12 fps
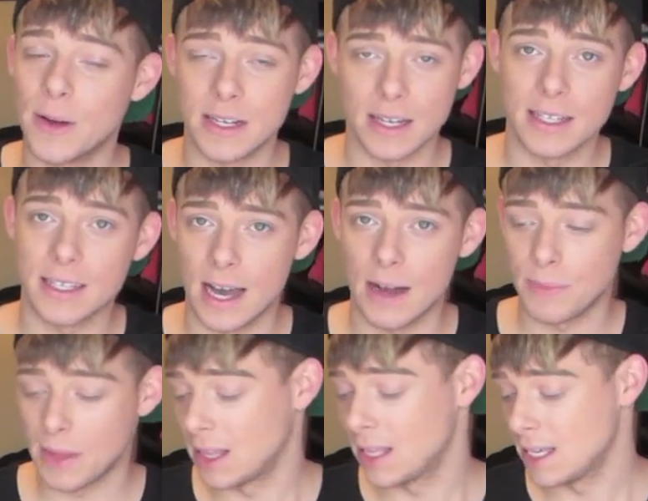it does
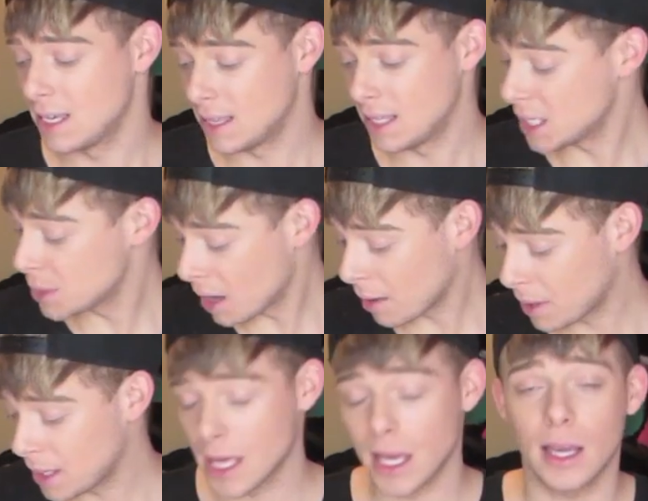help that they, these make
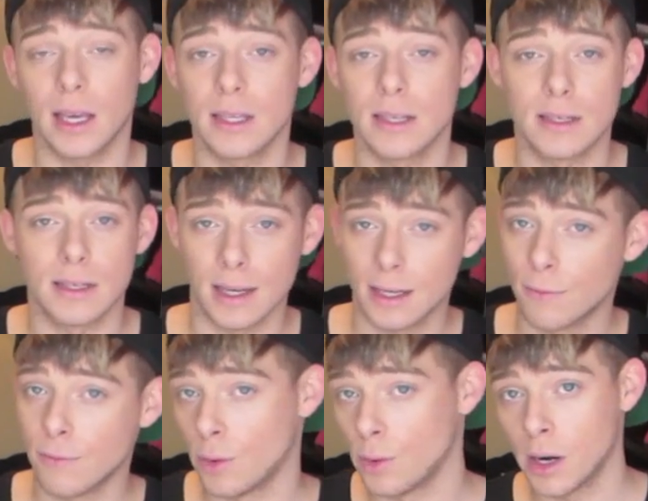me like six
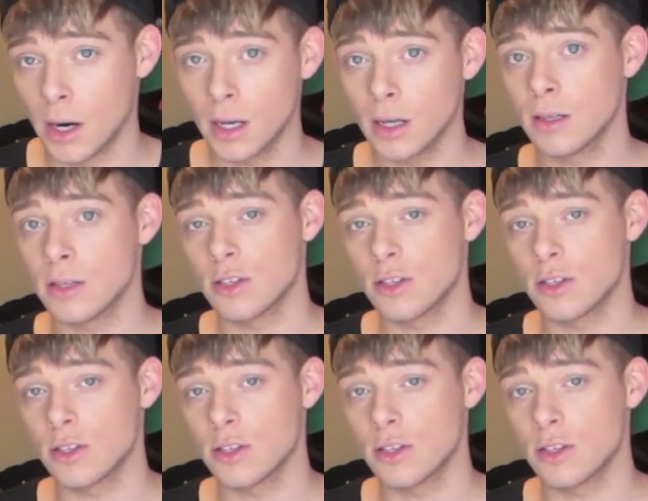four,